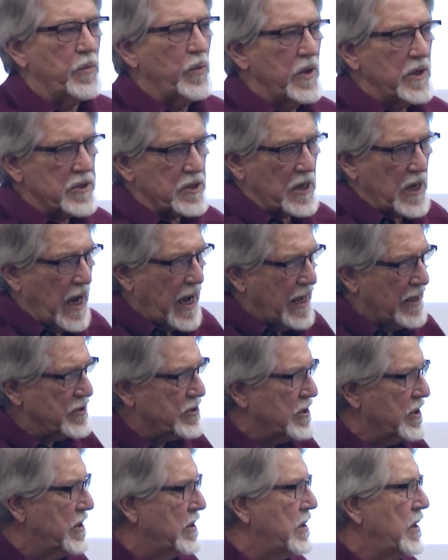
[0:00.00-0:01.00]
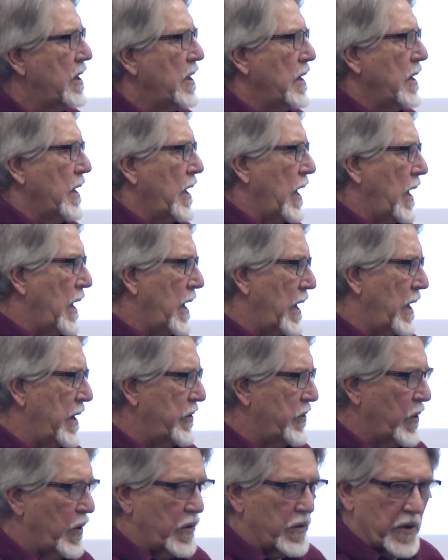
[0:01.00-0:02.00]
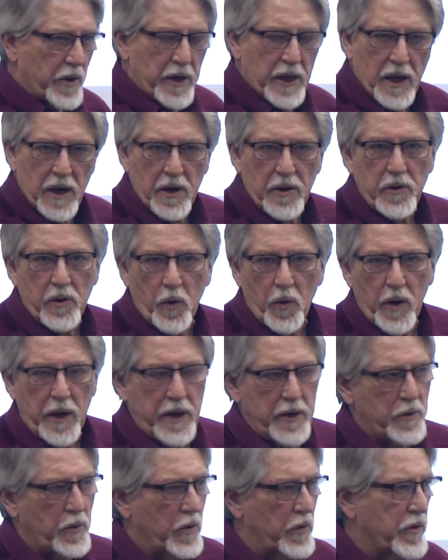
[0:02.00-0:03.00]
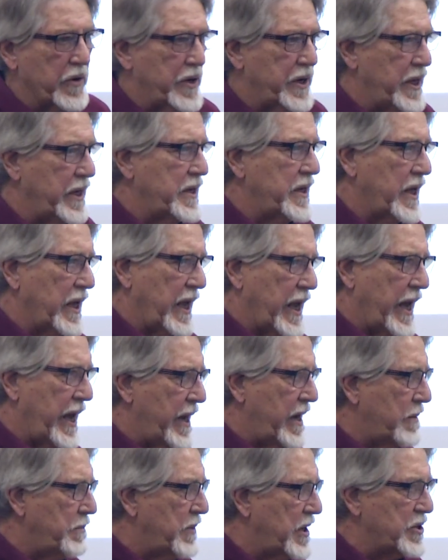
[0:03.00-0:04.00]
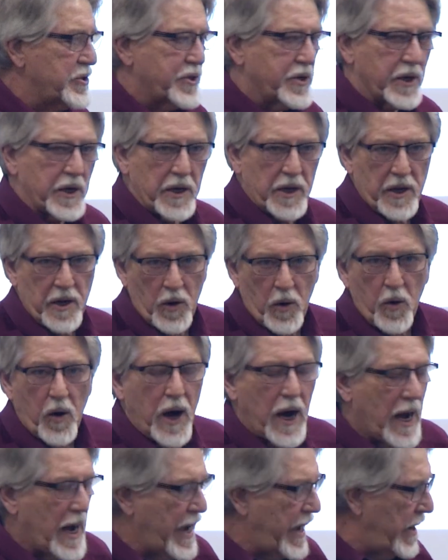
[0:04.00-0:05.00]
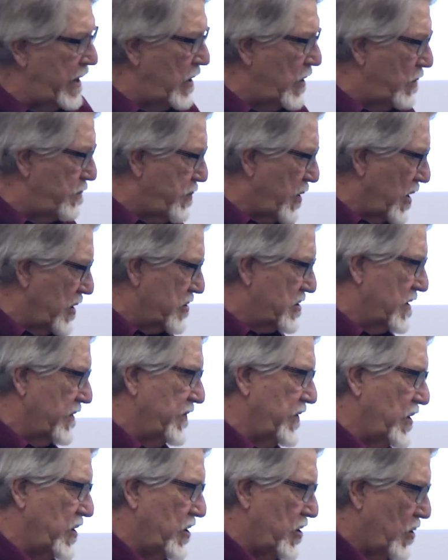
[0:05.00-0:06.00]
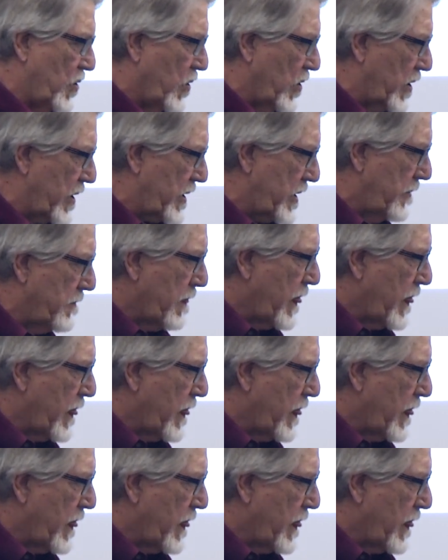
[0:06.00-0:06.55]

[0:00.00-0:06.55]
Wisconsin, northern Illinois, northern Indiana, Michigan, Ohio, parts of New York,